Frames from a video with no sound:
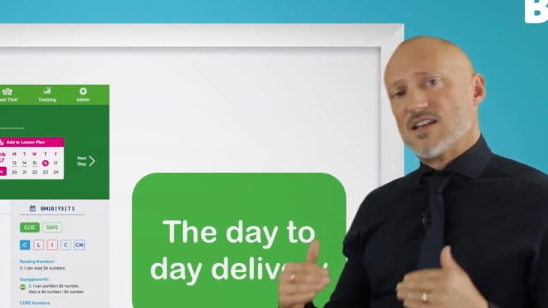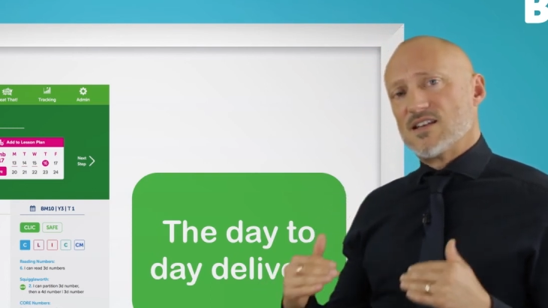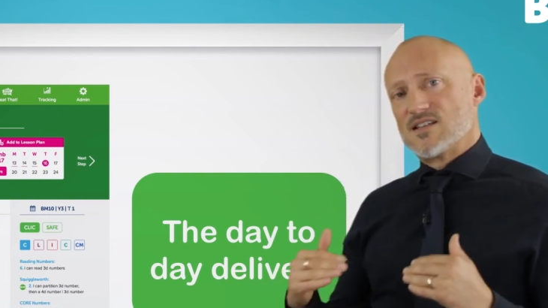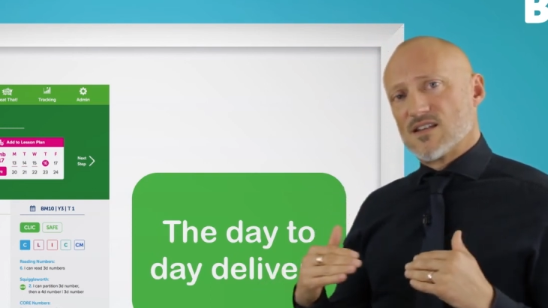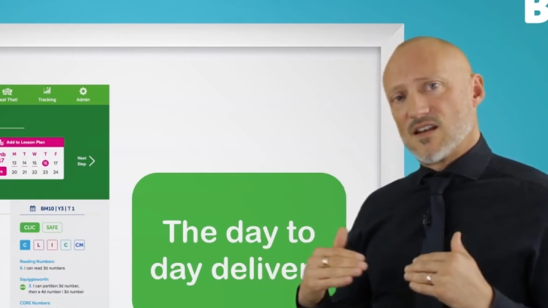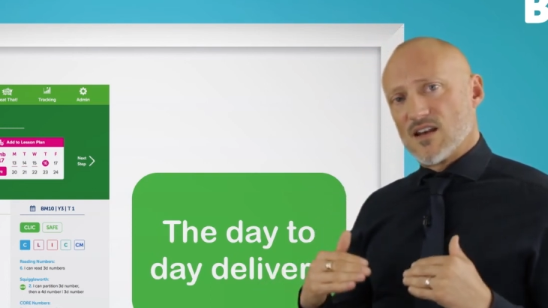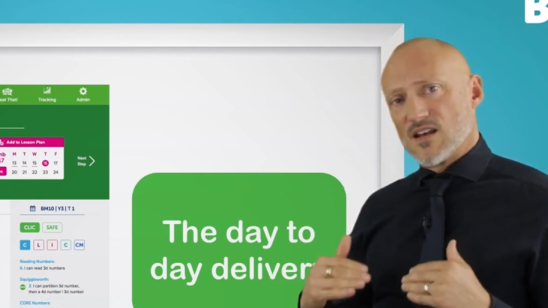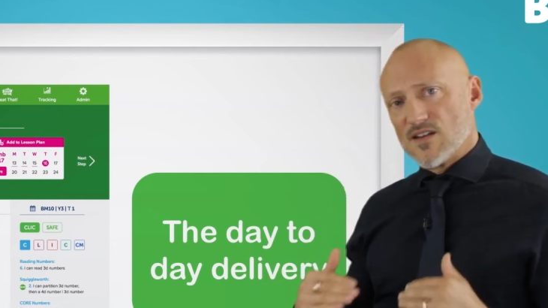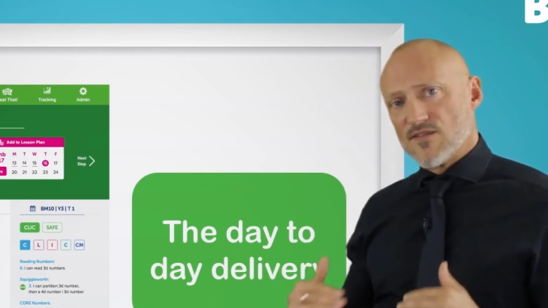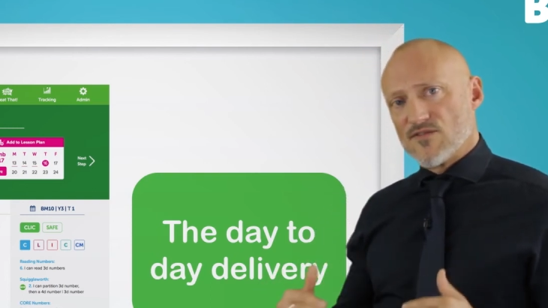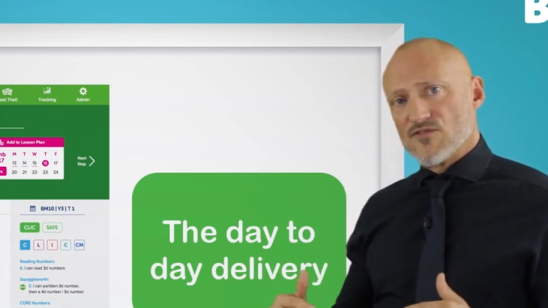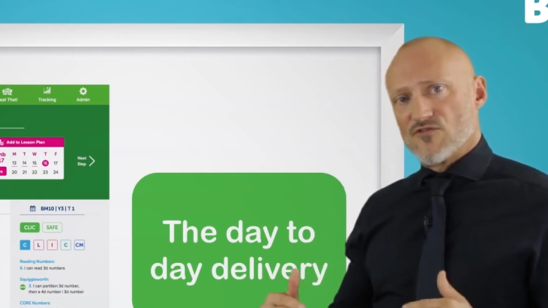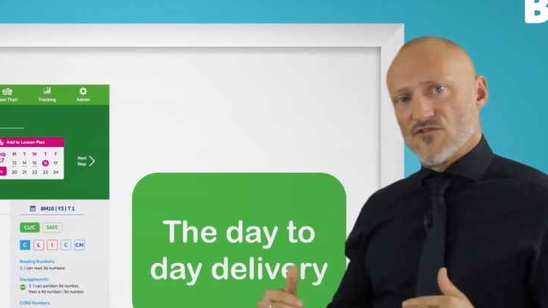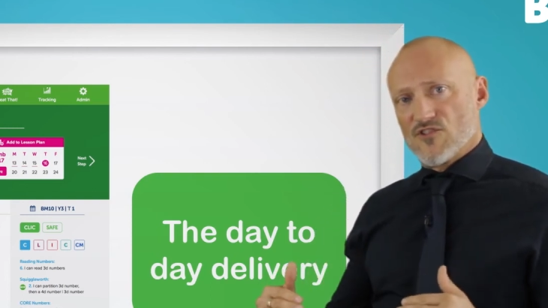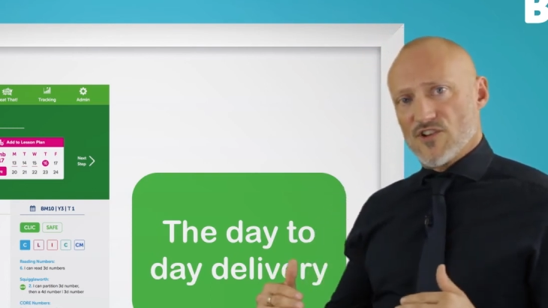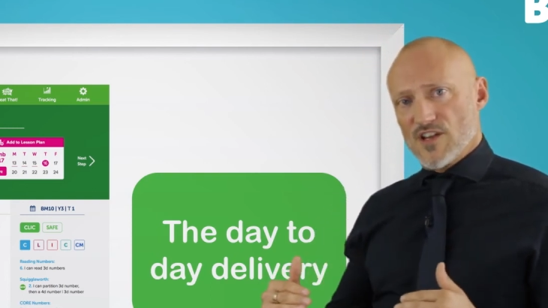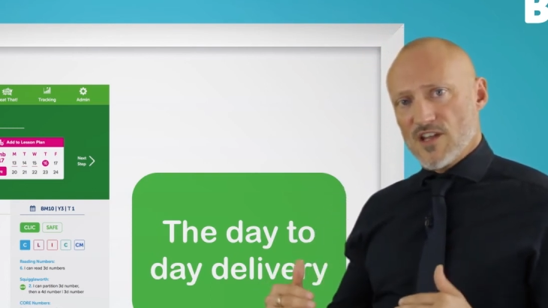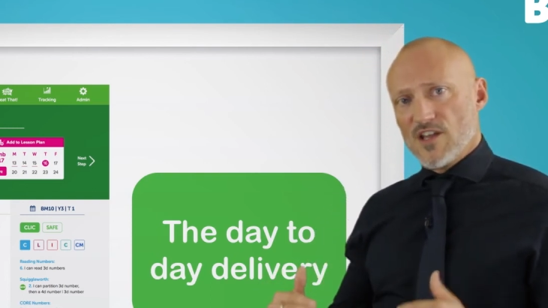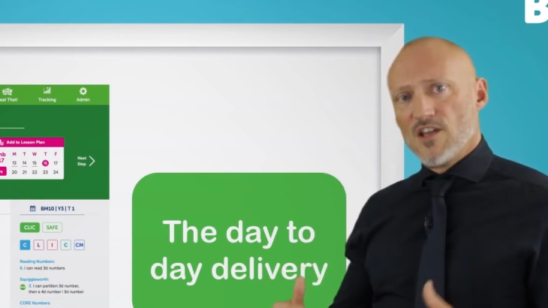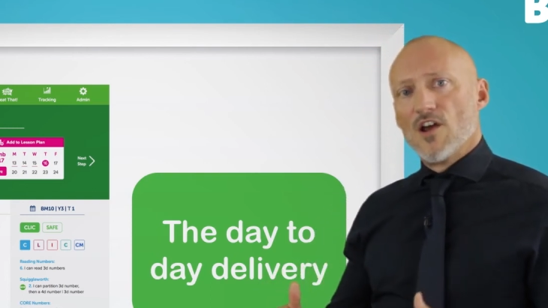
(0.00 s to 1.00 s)

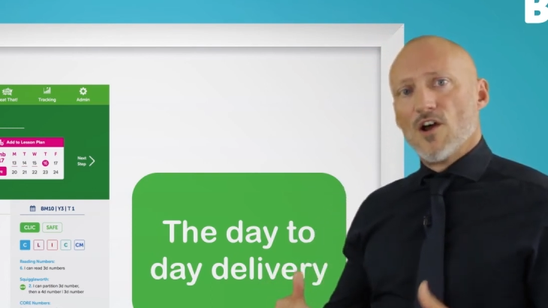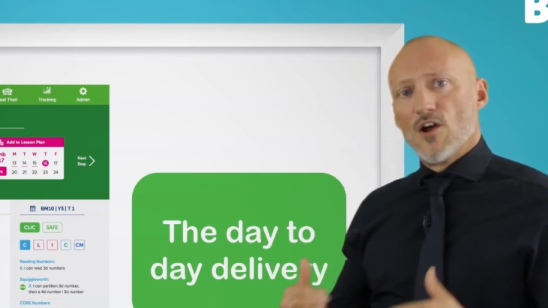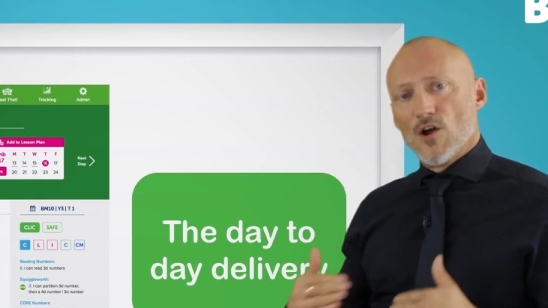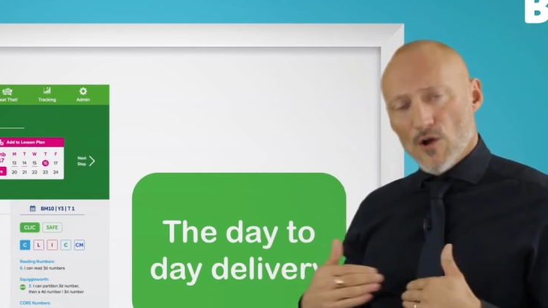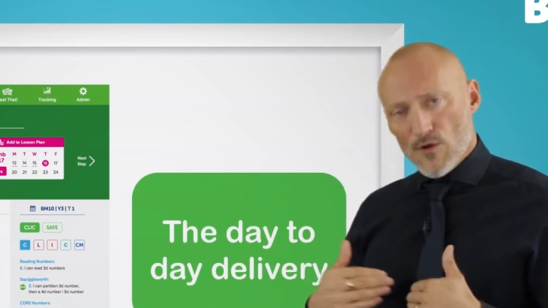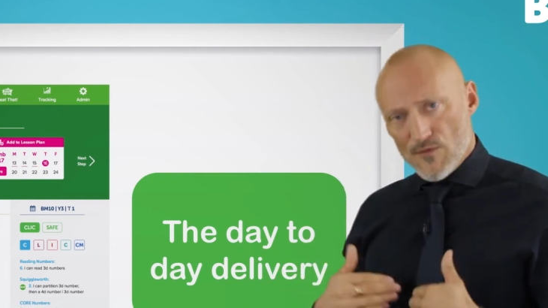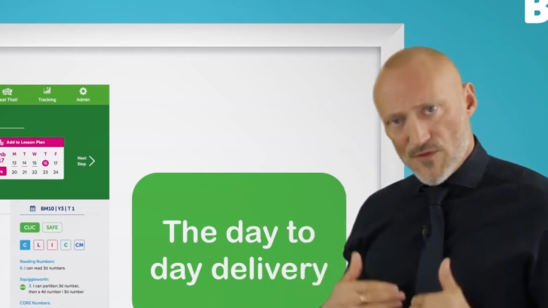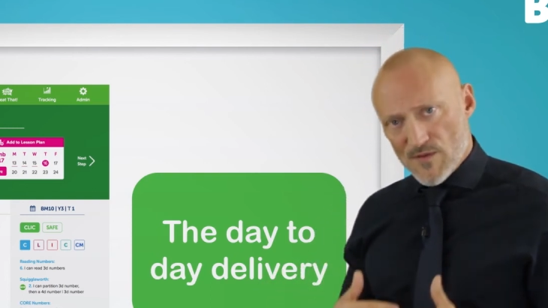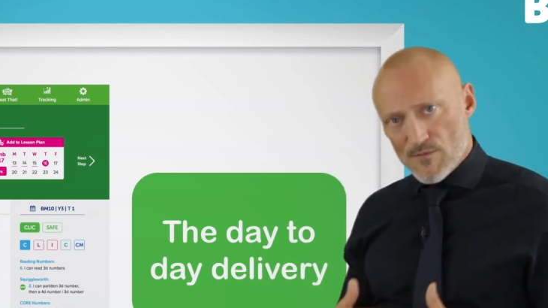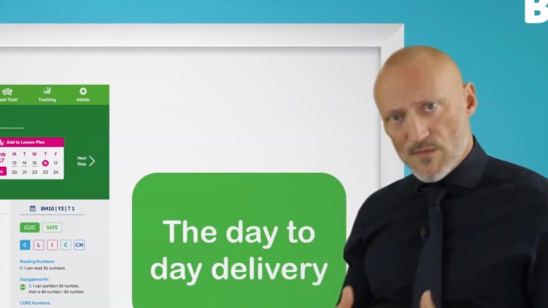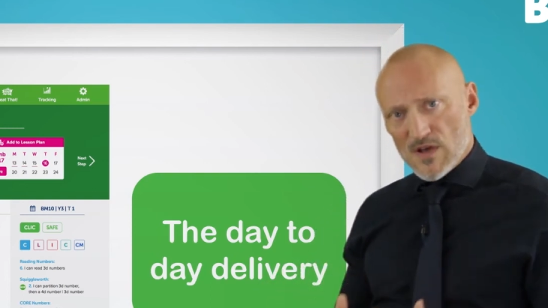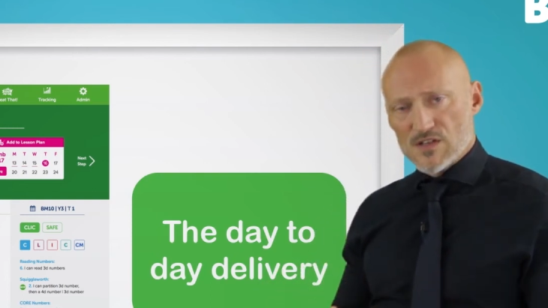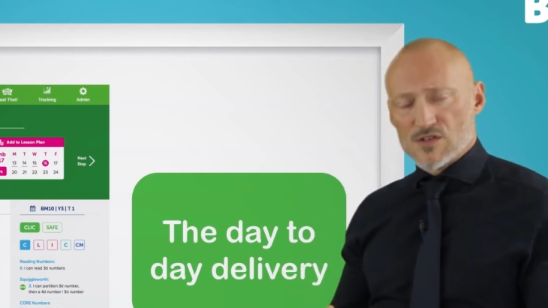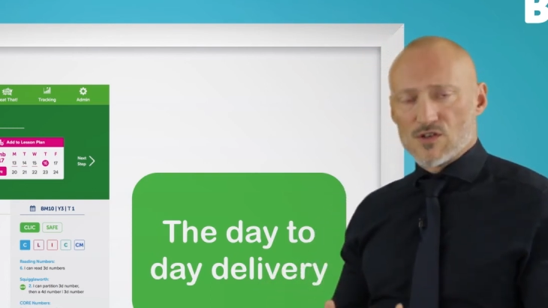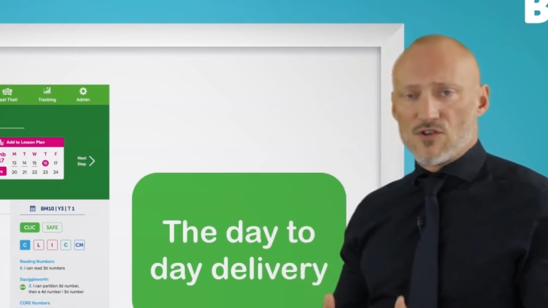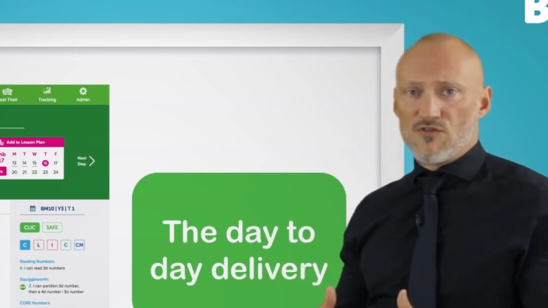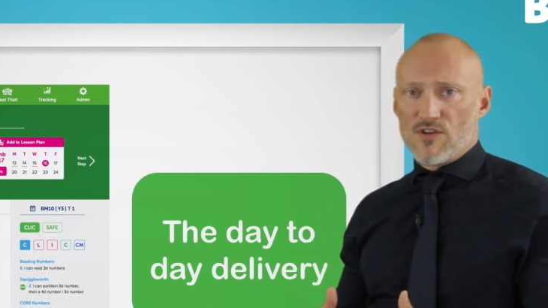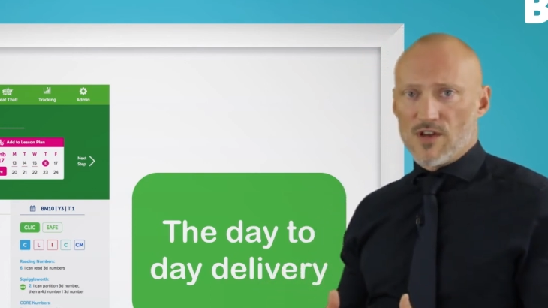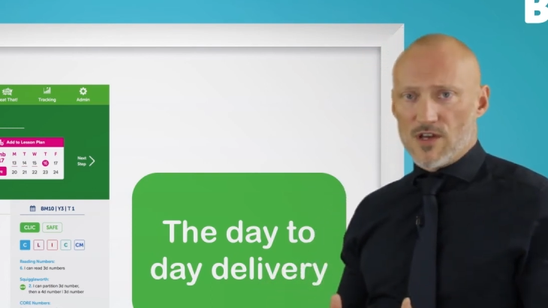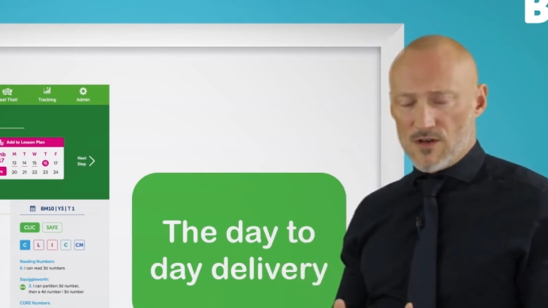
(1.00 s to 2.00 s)
delivery of the maths
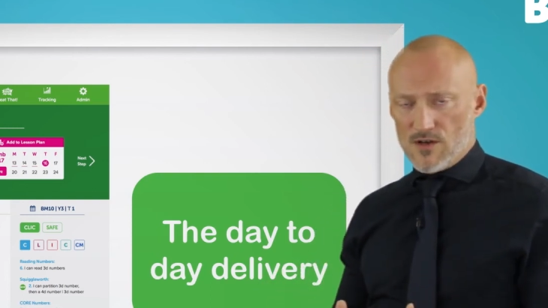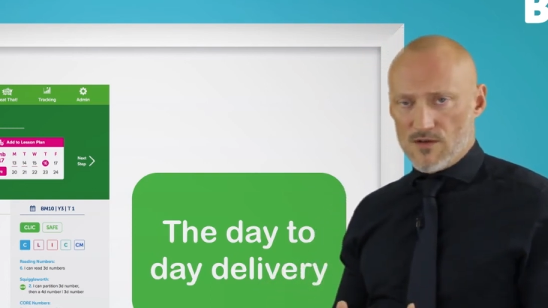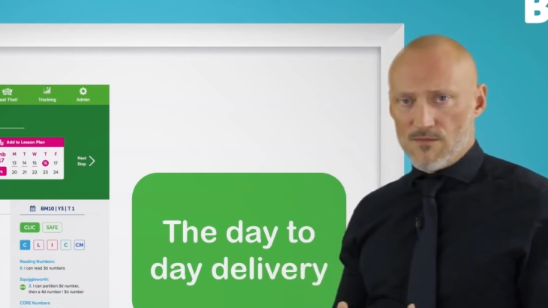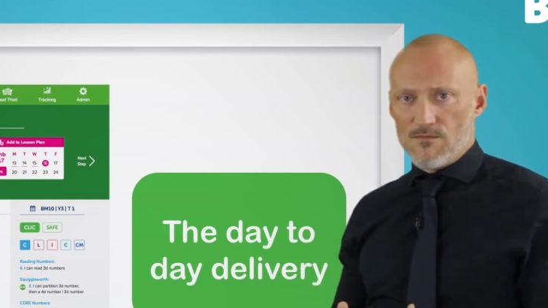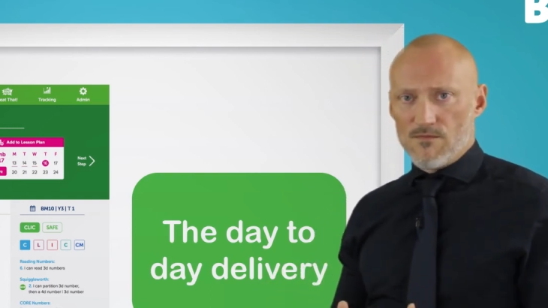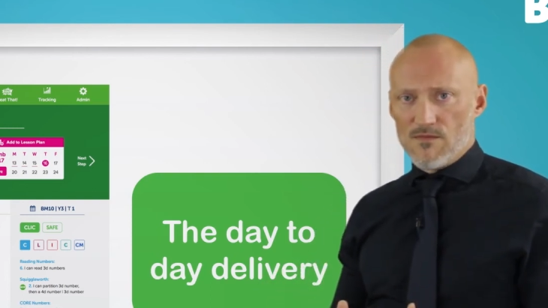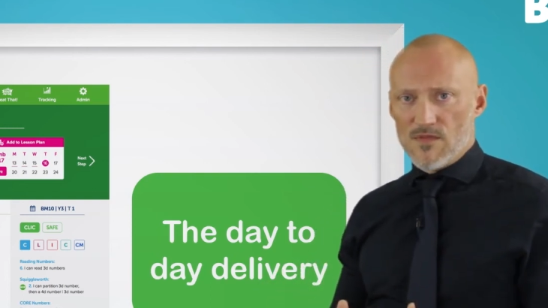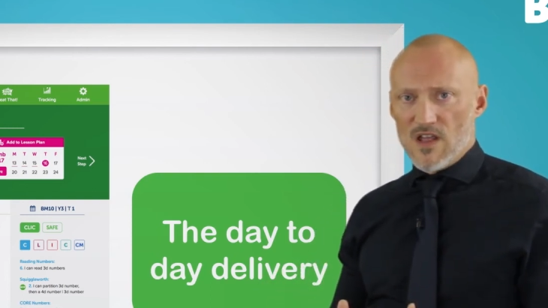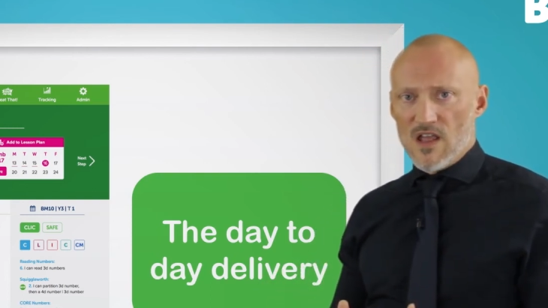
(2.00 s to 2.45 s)
curriculum.